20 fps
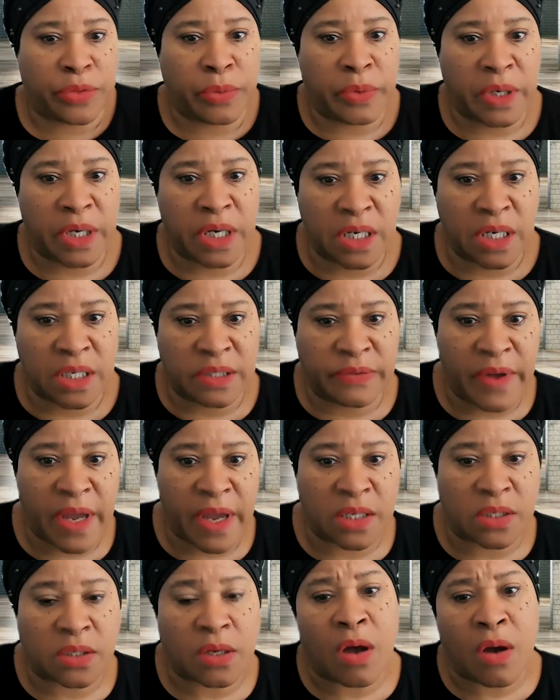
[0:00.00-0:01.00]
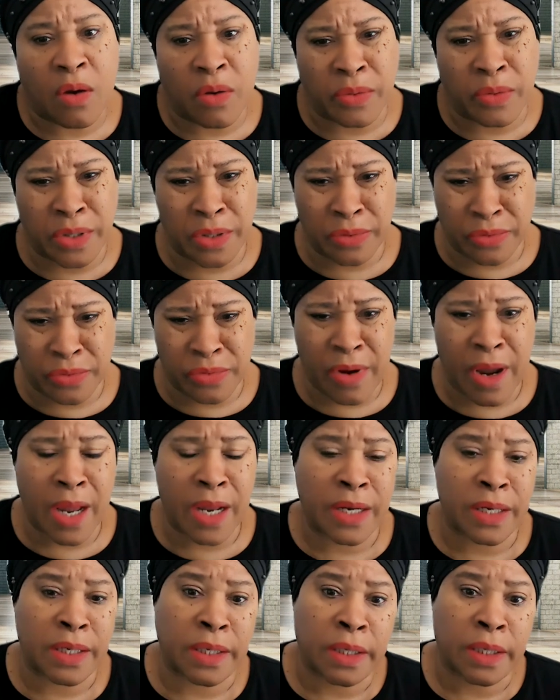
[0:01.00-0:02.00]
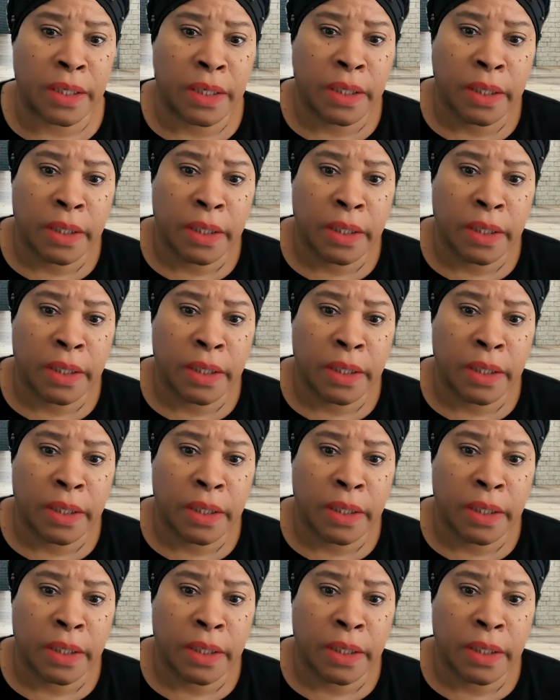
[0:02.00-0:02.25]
threw it in his face. Oh, you trying to